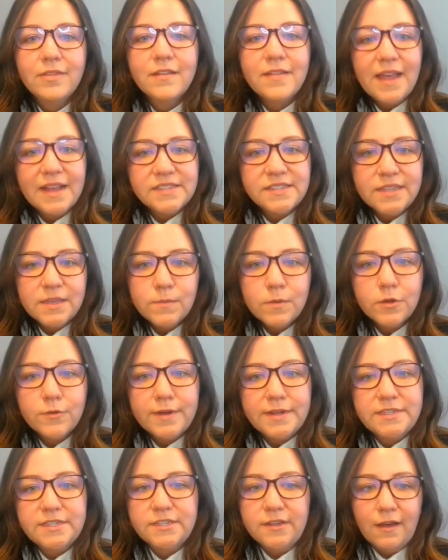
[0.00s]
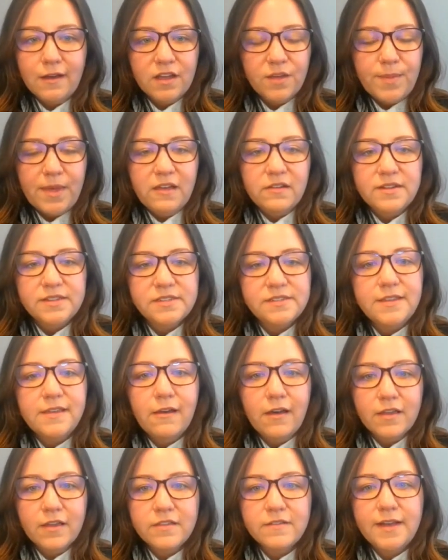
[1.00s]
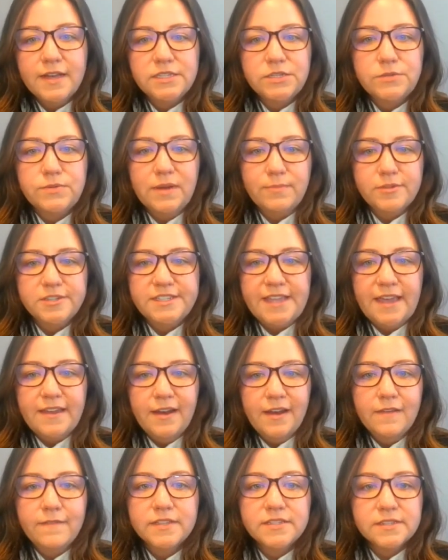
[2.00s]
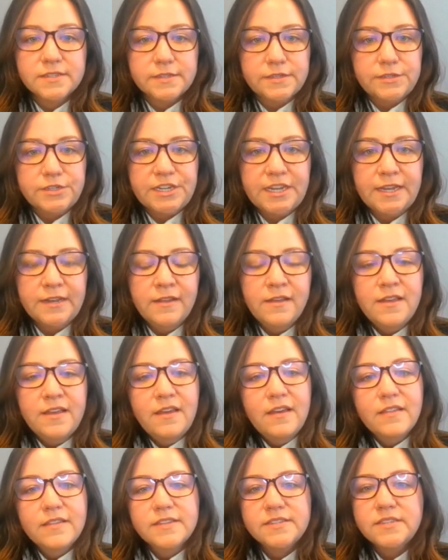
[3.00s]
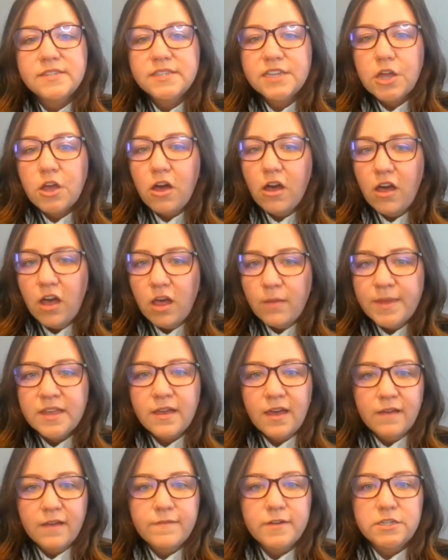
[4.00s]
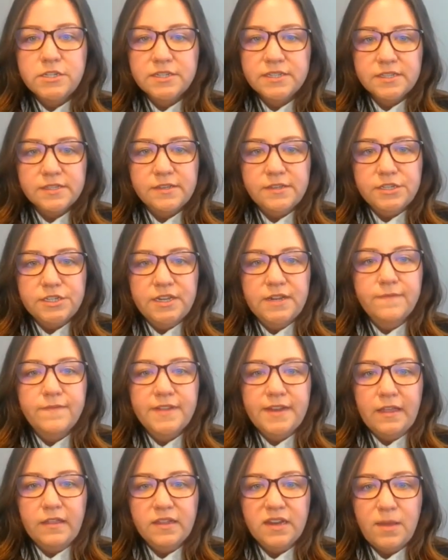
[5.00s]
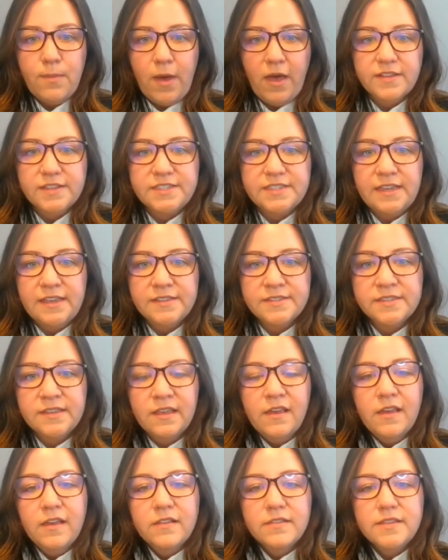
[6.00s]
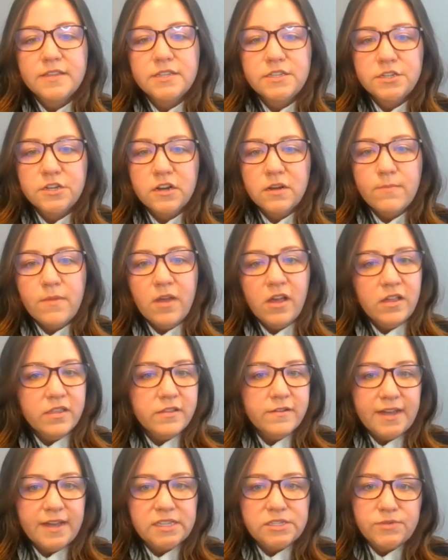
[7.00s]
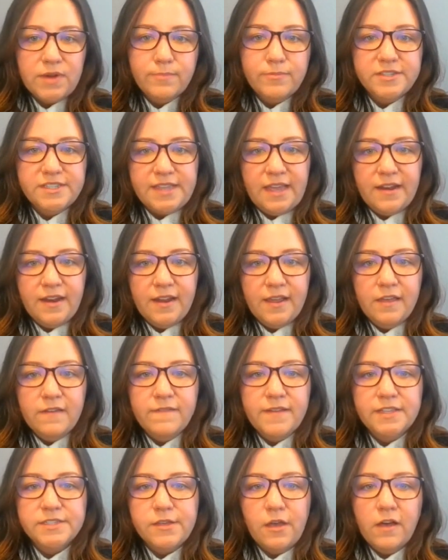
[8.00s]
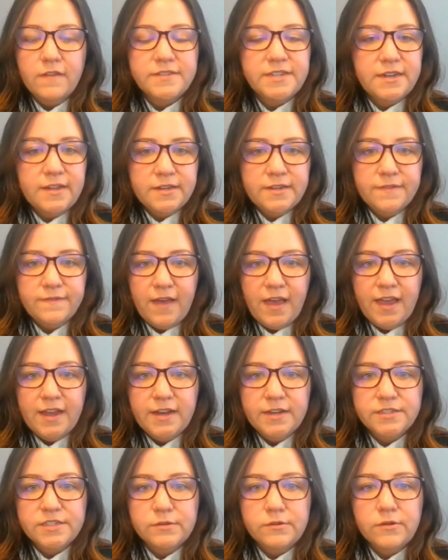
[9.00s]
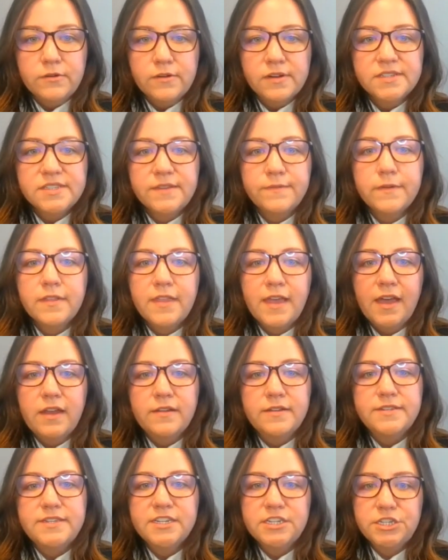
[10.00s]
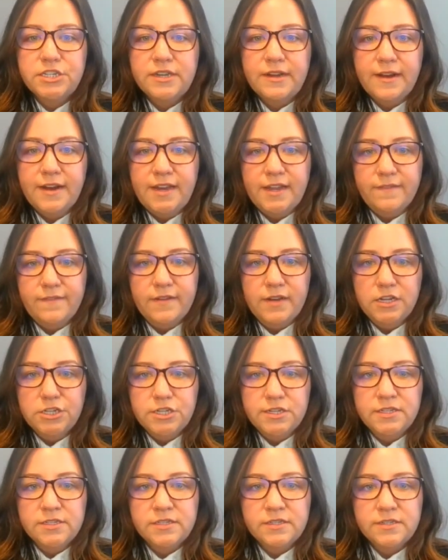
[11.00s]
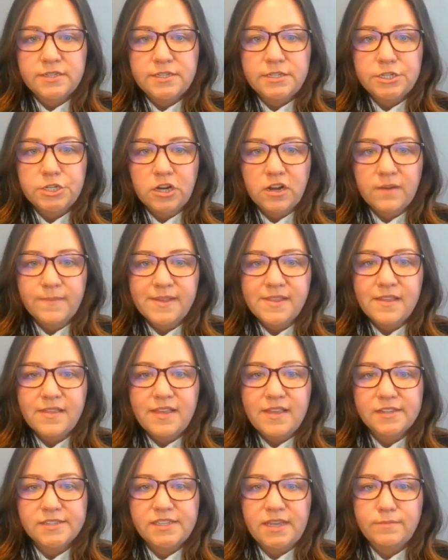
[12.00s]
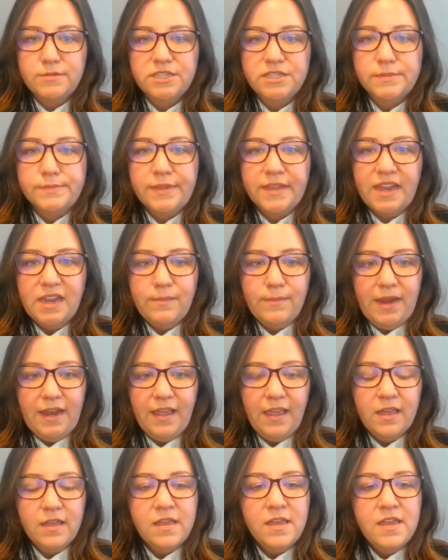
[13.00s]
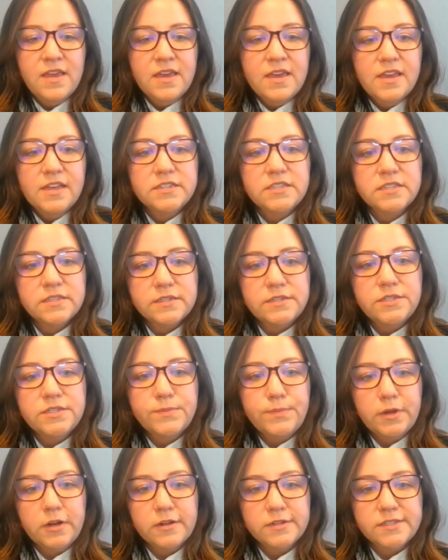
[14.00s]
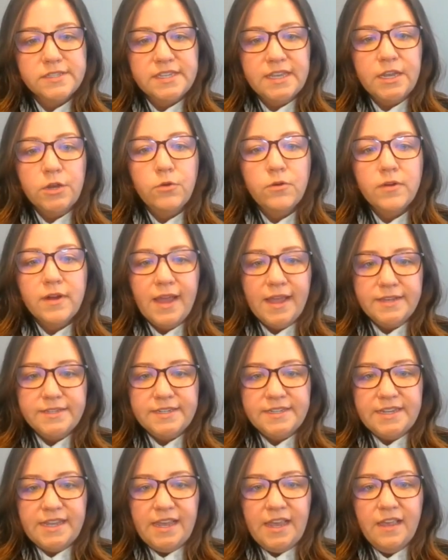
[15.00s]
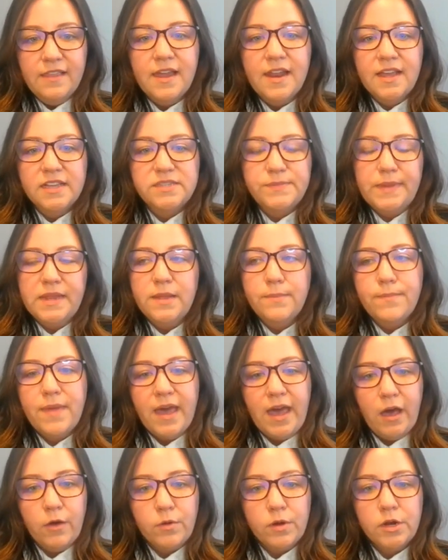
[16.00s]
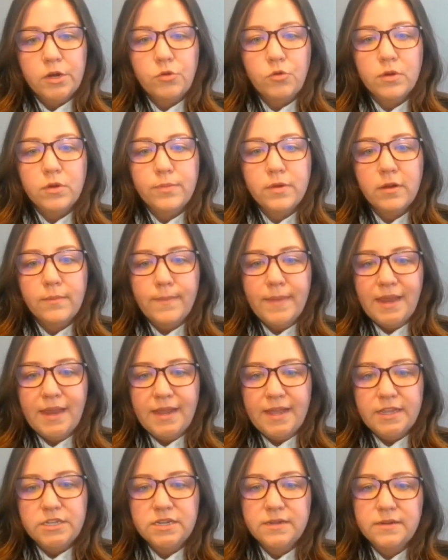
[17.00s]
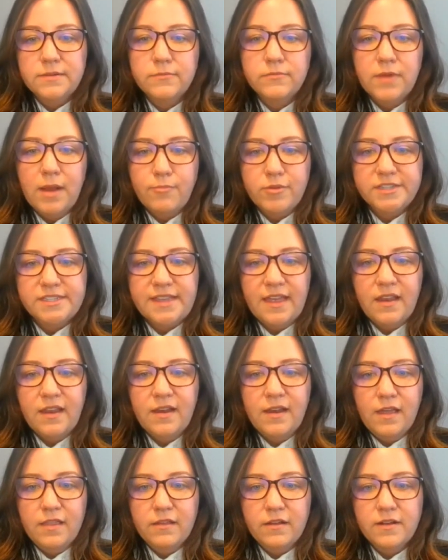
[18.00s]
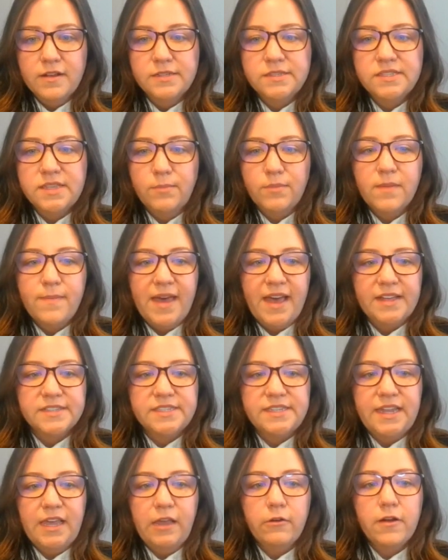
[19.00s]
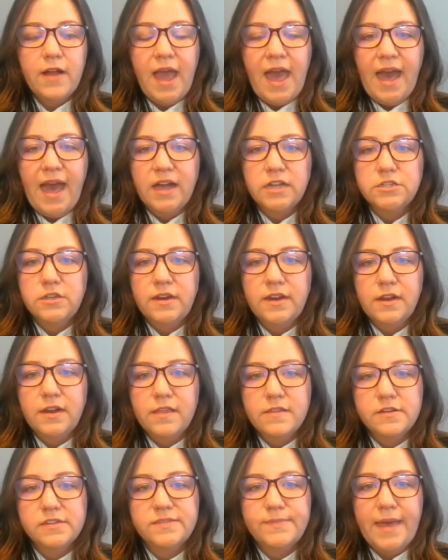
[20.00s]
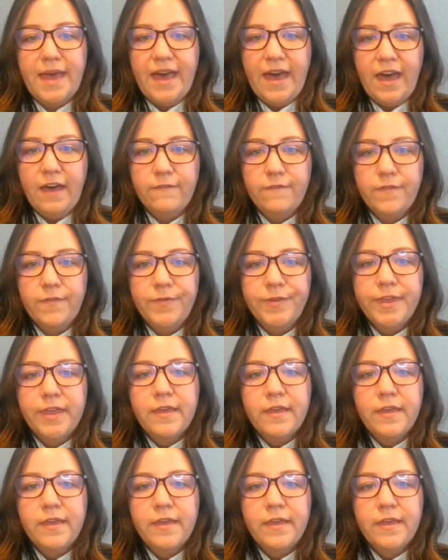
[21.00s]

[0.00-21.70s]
The last thing we're going to talk about is the authorized representative exclusion. This is a common coverage exclusion in fidelity policies. The term authorized representative is often undefined, so courts have relied on dictionary definitions to determine that the exception's plain meaning excludes a person or entity that has been empowered or permitted to represent another in some capacity or act on another's behalf.